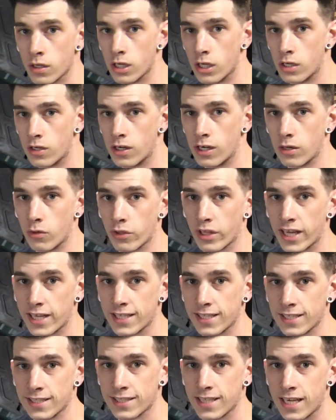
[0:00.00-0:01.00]
Alright, well that
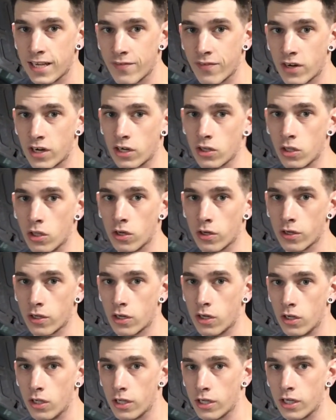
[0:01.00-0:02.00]
didn't take very long
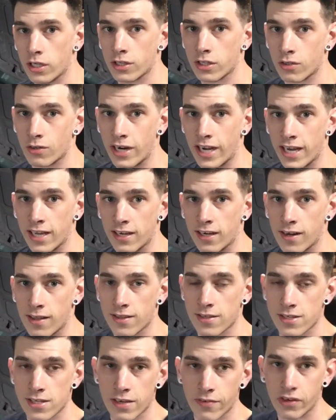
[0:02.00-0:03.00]
at all. I got the rat out of
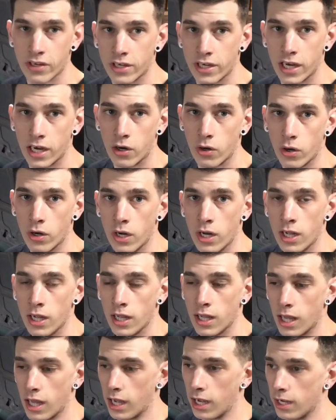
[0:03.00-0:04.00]
the Civic now.
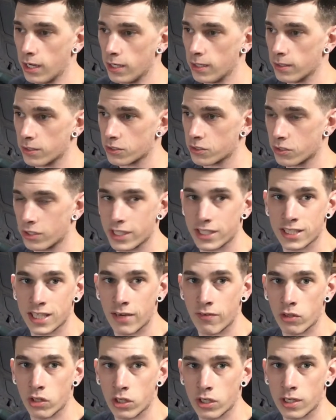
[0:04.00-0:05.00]
Uh, so let's
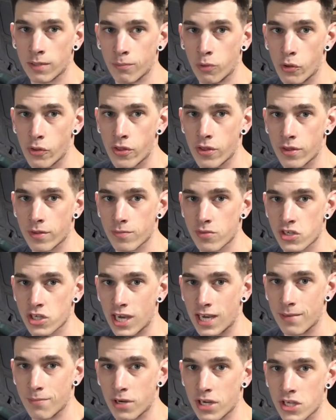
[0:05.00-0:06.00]
have a look at both of them
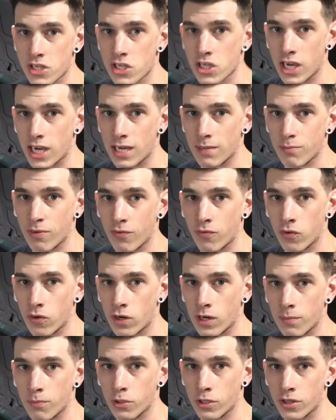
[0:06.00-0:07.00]
side by side
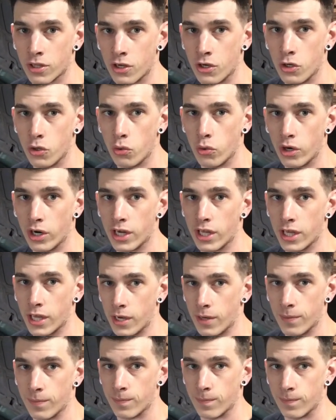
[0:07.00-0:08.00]
before I put the new one in.